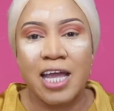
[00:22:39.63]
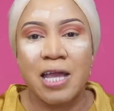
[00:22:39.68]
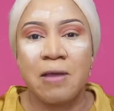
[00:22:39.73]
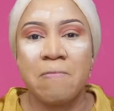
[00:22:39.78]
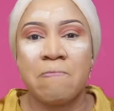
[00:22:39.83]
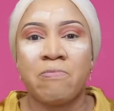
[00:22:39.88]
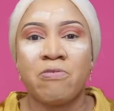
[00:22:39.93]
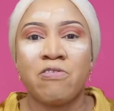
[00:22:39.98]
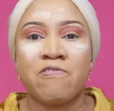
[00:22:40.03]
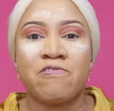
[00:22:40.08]

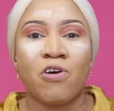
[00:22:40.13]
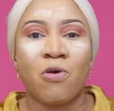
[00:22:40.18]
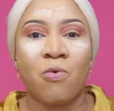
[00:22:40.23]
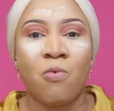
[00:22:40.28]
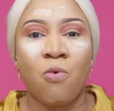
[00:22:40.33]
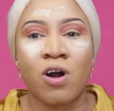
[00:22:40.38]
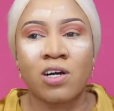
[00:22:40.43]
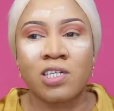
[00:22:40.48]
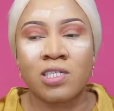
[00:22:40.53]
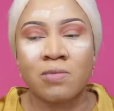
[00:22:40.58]
improve your
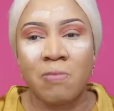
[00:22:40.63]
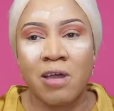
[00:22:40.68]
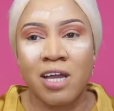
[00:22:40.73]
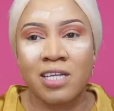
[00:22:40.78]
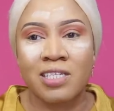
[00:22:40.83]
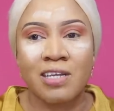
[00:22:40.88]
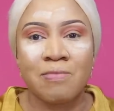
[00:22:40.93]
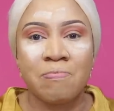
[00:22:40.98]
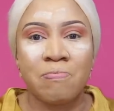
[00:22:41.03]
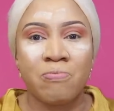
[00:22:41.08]

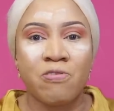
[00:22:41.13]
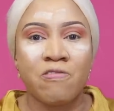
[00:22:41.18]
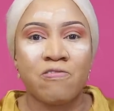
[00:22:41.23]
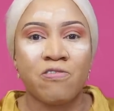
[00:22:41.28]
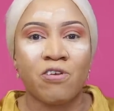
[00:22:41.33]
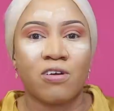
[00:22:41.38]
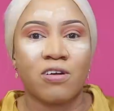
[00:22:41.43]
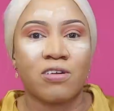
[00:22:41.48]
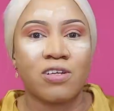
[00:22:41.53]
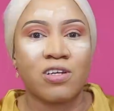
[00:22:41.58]
workspace,
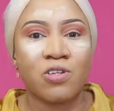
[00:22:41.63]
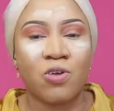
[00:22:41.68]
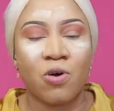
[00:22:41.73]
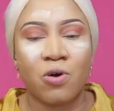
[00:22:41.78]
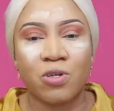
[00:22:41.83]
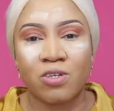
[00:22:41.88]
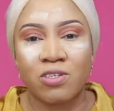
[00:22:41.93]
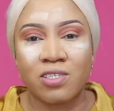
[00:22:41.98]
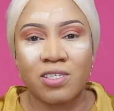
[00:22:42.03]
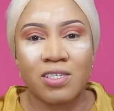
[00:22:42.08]
improve your, you
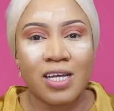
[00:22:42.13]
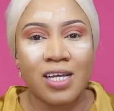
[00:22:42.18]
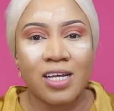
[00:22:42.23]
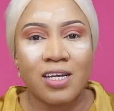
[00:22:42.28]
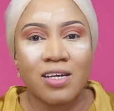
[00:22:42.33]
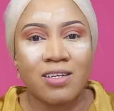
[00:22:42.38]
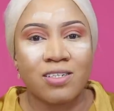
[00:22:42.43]
know, just